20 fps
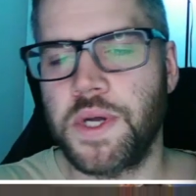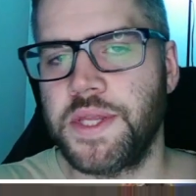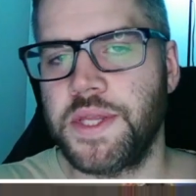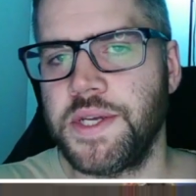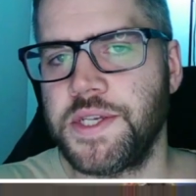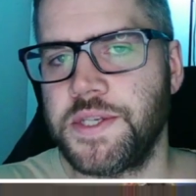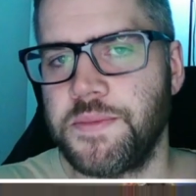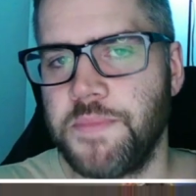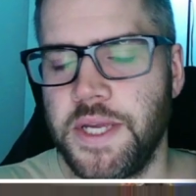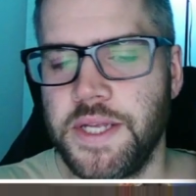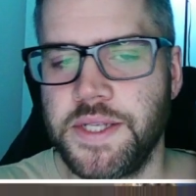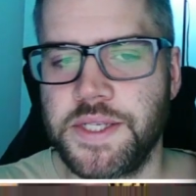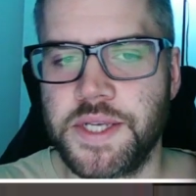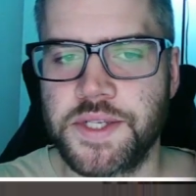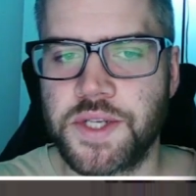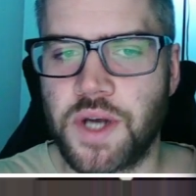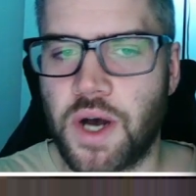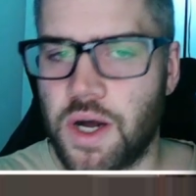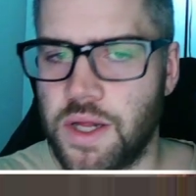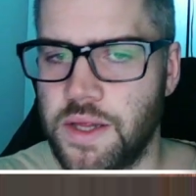this means
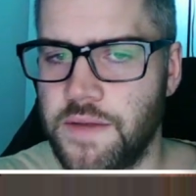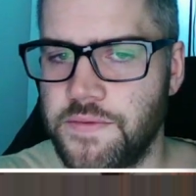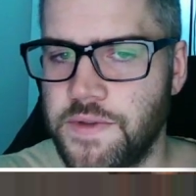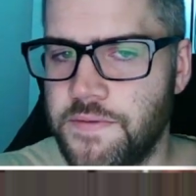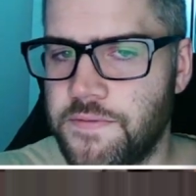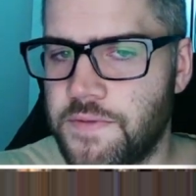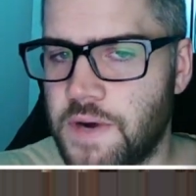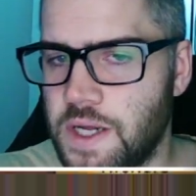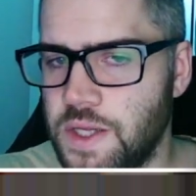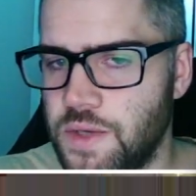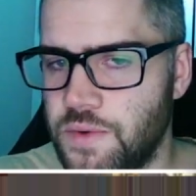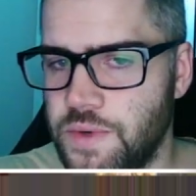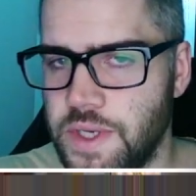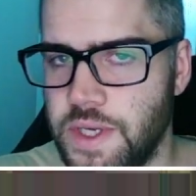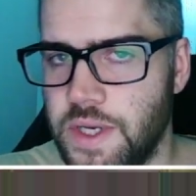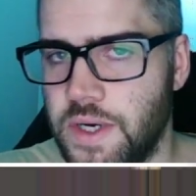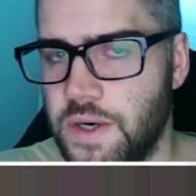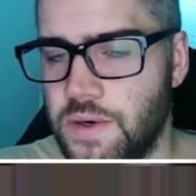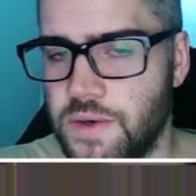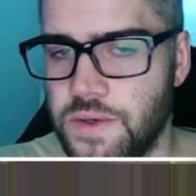is all of the following
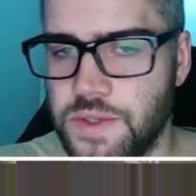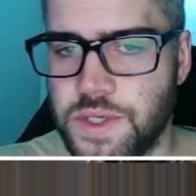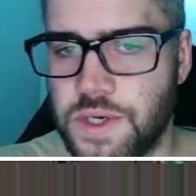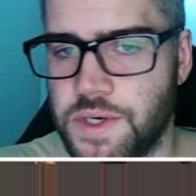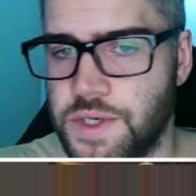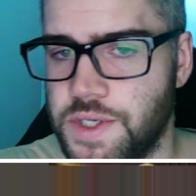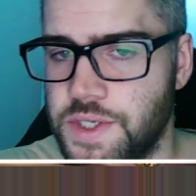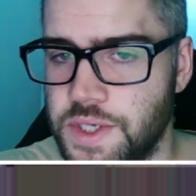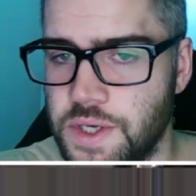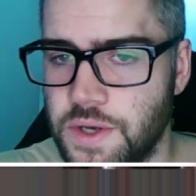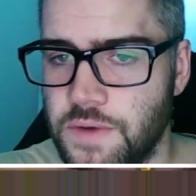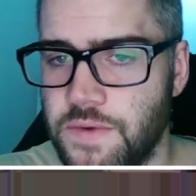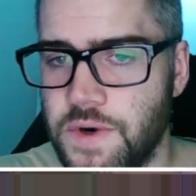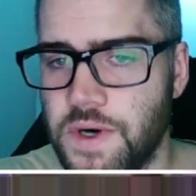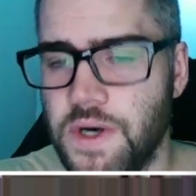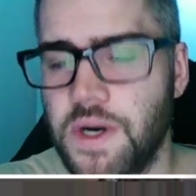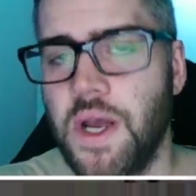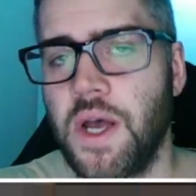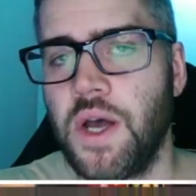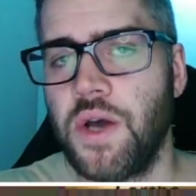heroes are
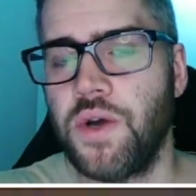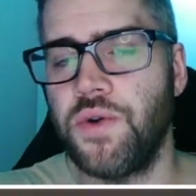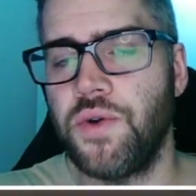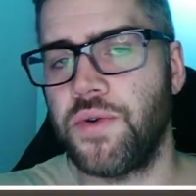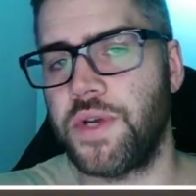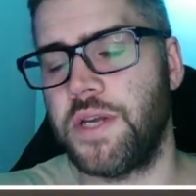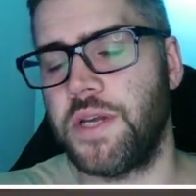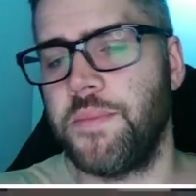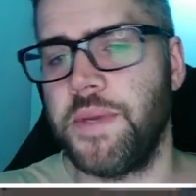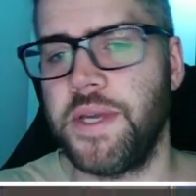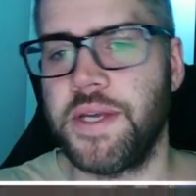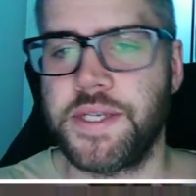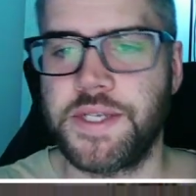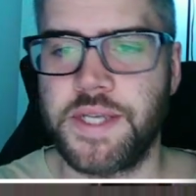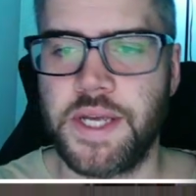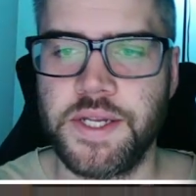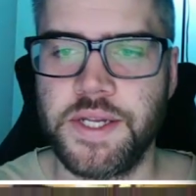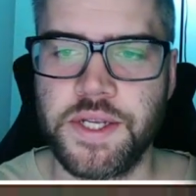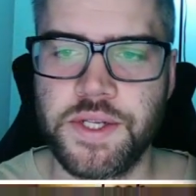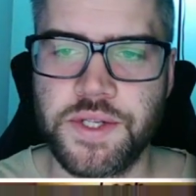silver who can be
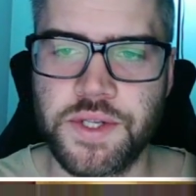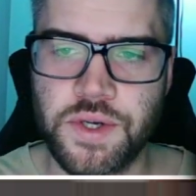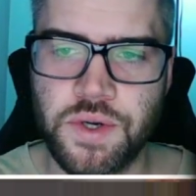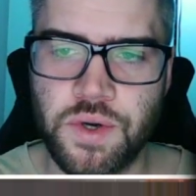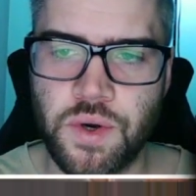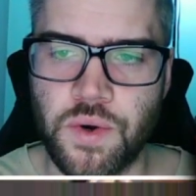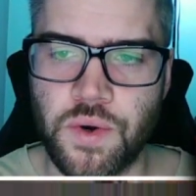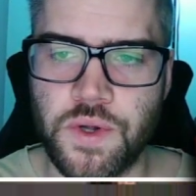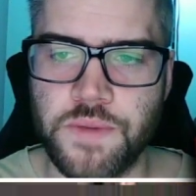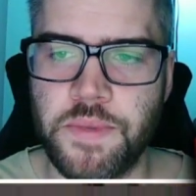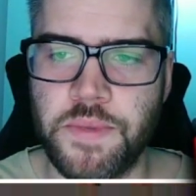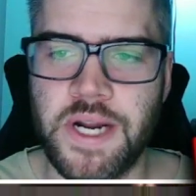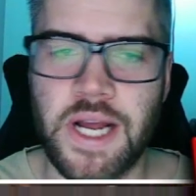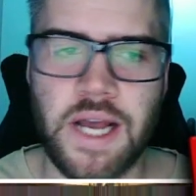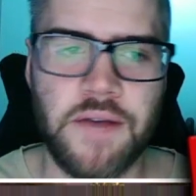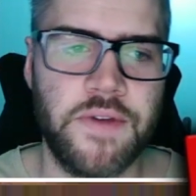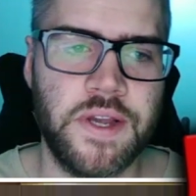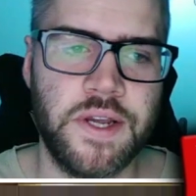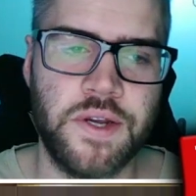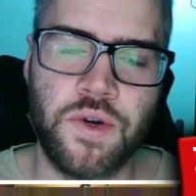ascended to gold but
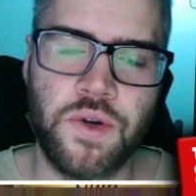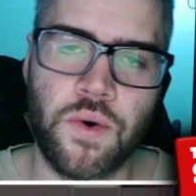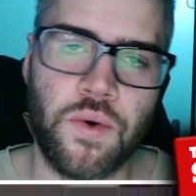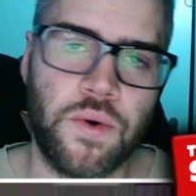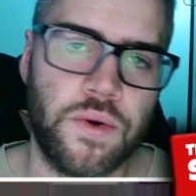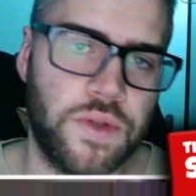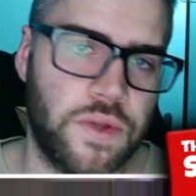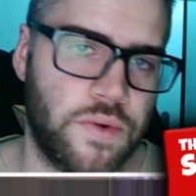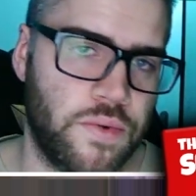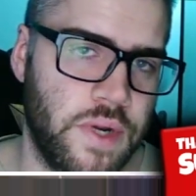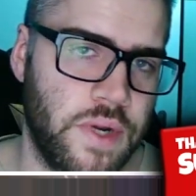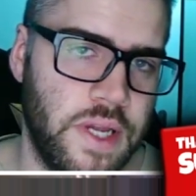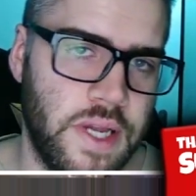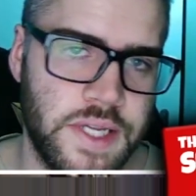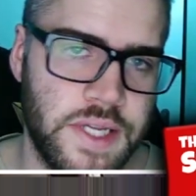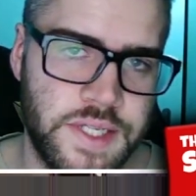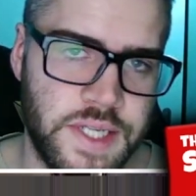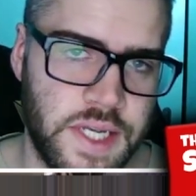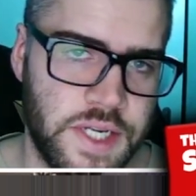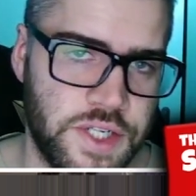have a gold 3
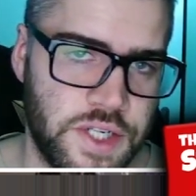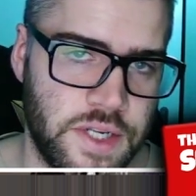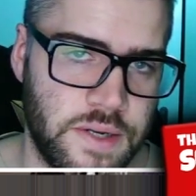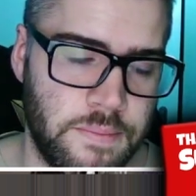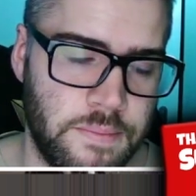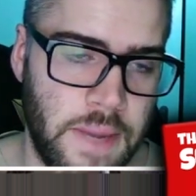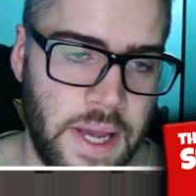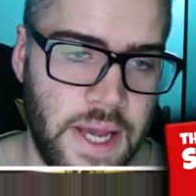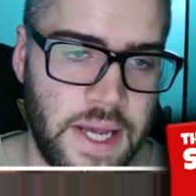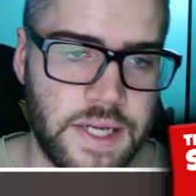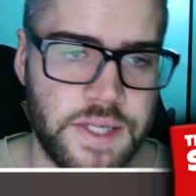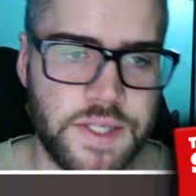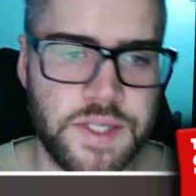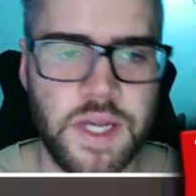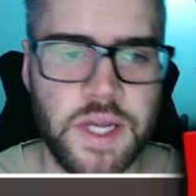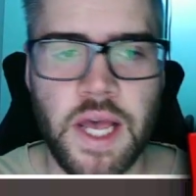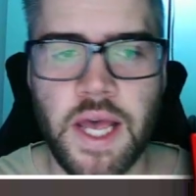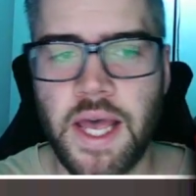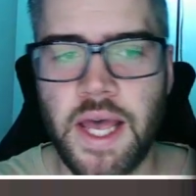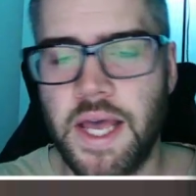ascension max,
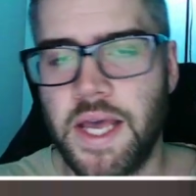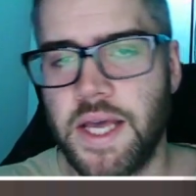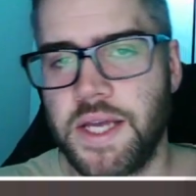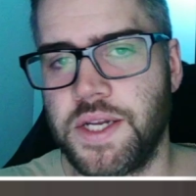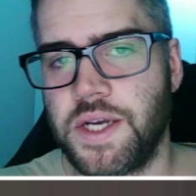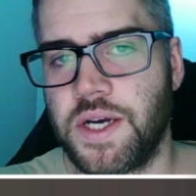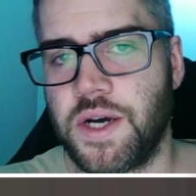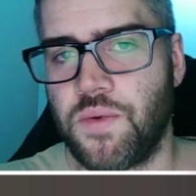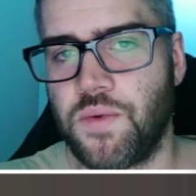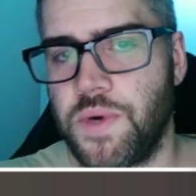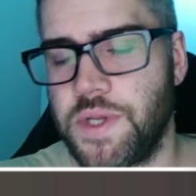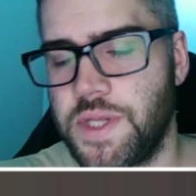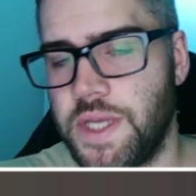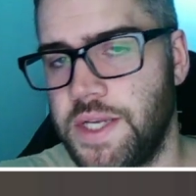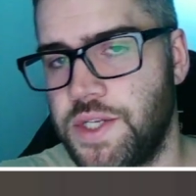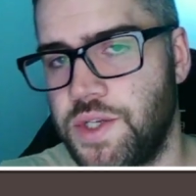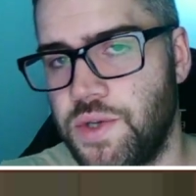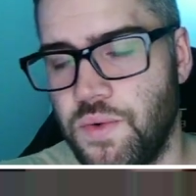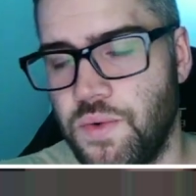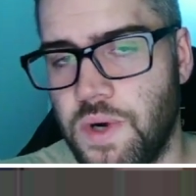and with a
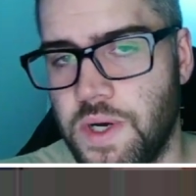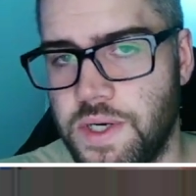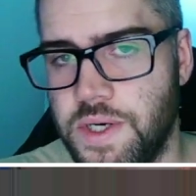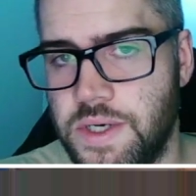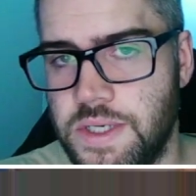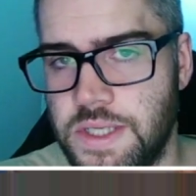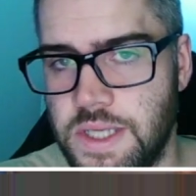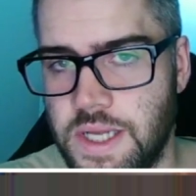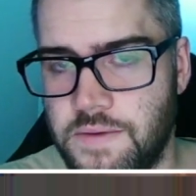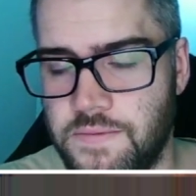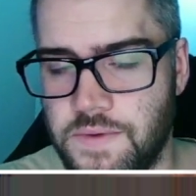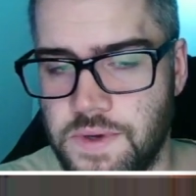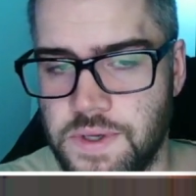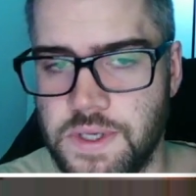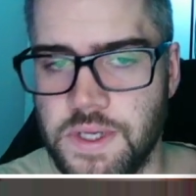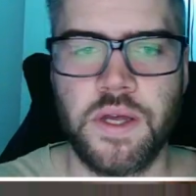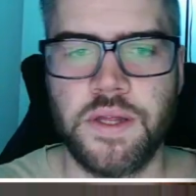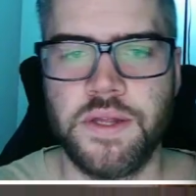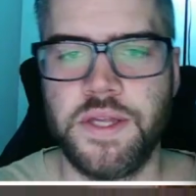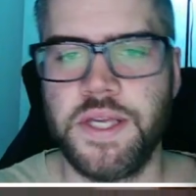200
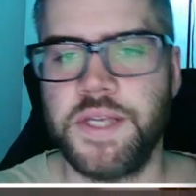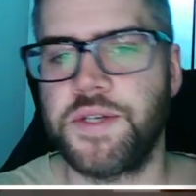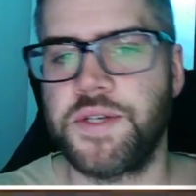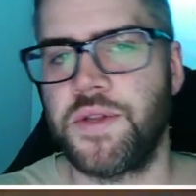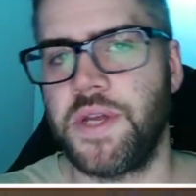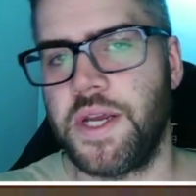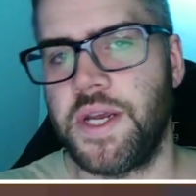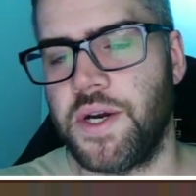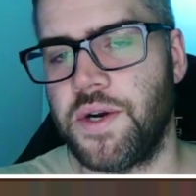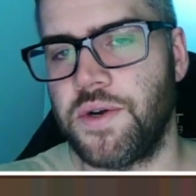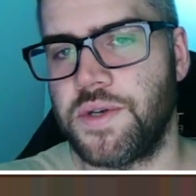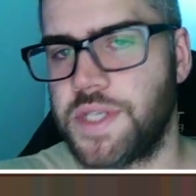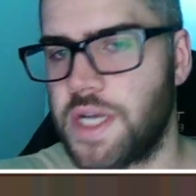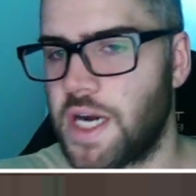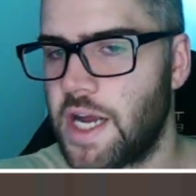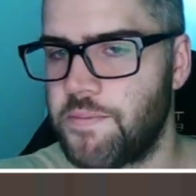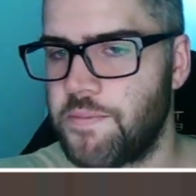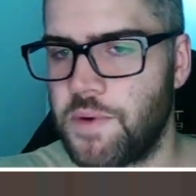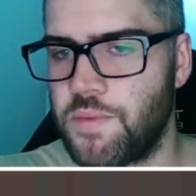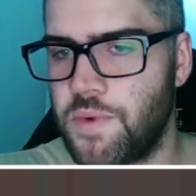level. These are the heroes that
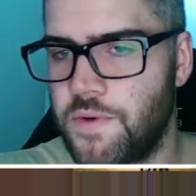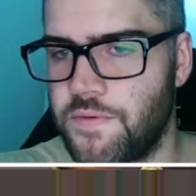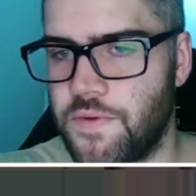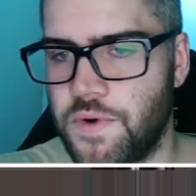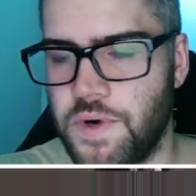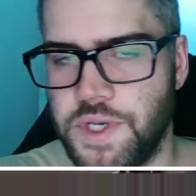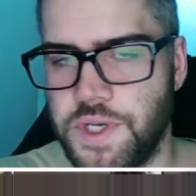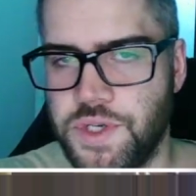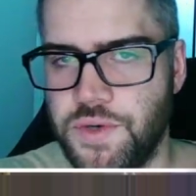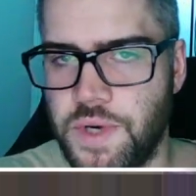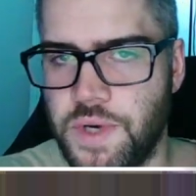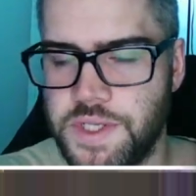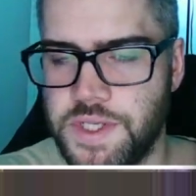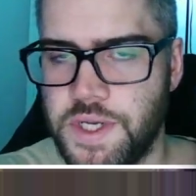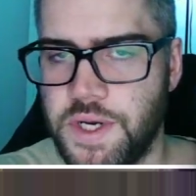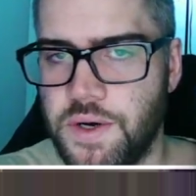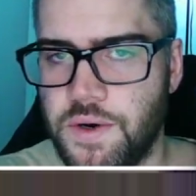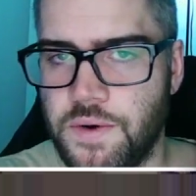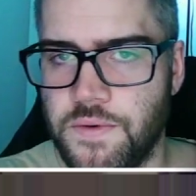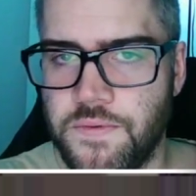I've been referring to as
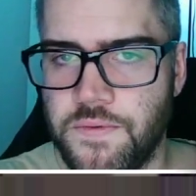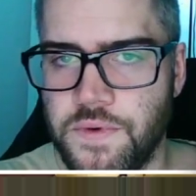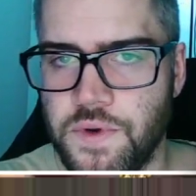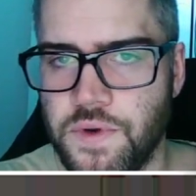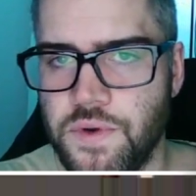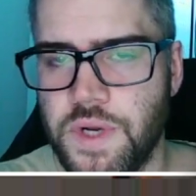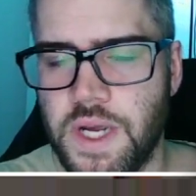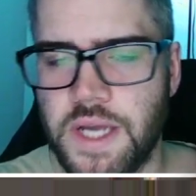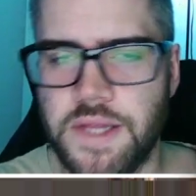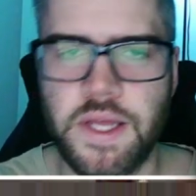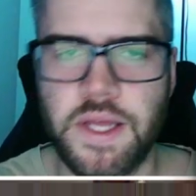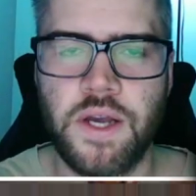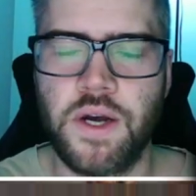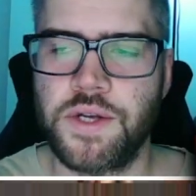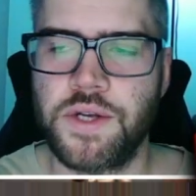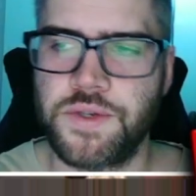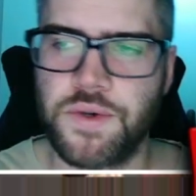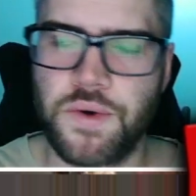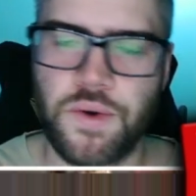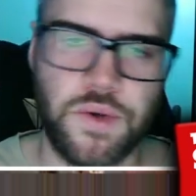hero food, and they
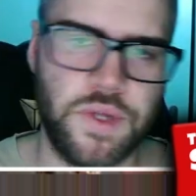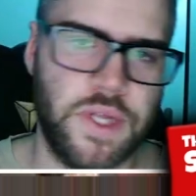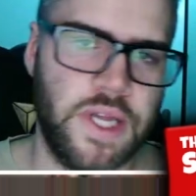also only